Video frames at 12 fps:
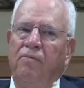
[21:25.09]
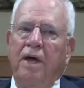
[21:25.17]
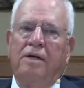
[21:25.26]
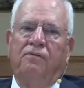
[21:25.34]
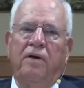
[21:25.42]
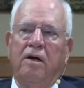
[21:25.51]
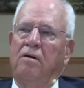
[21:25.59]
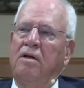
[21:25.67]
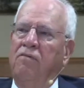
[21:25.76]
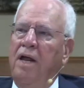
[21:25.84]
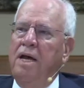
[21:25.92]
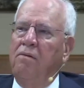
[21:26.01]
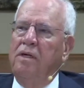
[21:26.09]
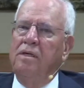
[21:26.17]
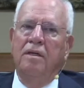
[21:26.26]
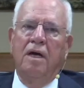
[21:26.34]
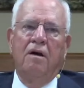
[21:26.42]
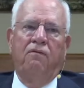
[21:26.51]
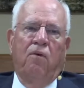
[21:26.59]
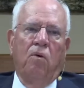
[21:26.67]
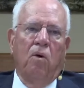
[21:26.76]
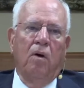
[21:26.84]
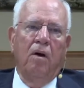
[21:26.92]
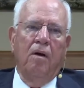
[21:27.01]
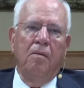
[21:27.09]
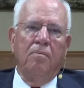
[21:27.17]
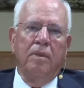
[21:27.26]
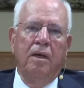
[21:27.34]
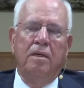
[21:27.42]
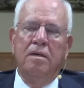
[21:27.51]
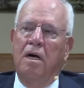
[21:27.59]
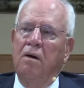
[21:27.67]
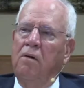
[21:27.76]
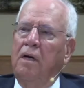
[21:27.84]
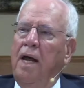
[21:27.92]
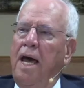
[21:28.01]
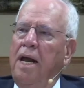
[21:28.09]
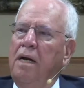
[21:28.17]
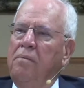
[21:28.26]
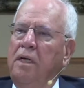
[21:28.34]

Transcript: That's figurative language, and therefore it's not a real Adam.